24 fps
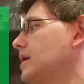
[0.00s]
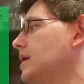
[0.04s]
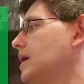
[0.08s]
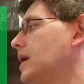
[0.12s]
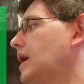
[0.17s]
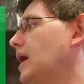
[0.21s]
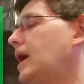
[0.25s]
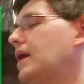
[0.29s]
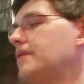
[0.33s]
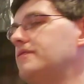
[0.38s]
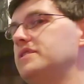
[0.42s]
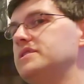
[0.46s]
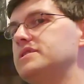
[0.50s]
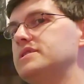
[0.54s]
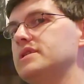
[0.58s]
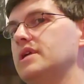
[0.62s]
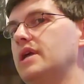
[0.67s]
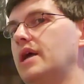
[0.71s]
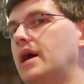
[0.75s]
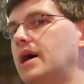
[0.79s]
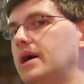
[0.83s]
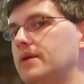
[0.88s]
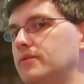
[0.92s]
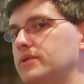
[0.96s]
Obviously,
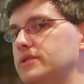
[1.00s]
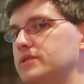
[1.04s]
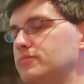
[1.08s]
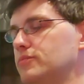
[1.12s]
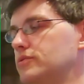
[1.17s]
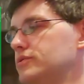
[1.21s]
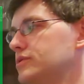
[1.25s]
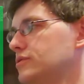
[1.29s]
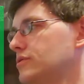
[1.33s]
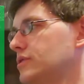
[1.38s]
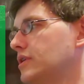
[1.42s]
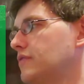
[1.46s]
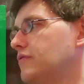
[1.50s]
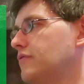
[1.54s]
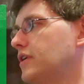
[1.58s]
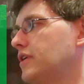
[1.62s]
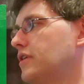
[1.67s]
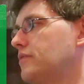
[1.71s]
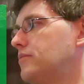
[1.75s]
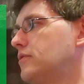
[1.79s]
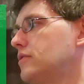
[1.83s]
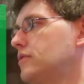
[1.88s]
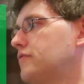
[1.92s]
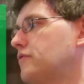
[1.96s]
high-risk mode is only
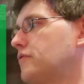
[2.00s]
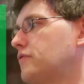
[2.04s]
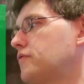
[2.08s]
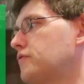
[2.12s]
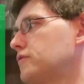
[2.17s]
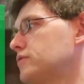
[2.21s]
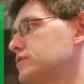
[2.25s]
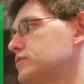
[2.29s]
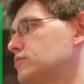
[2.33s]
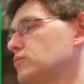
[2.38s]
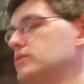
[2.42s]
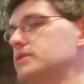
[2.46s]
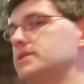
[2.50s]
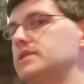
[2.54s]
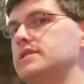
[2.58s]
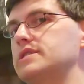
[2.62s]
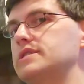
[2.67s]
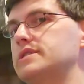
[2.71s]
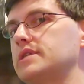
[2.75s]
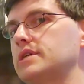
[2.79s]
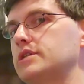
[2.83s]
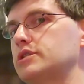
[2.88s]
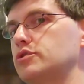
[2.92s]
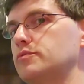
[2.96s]
available if your first roll is a
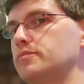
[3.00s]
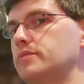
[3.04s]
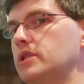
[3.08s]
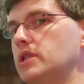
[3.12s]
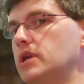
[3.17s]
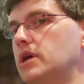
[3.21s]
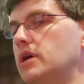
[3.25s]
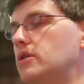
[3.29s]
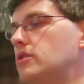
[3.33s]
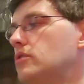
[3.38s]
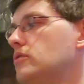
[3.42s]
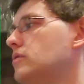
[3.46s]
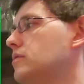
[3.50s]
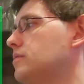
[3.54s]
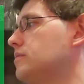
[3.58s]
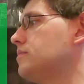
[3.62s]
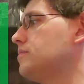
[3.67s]
6 or below.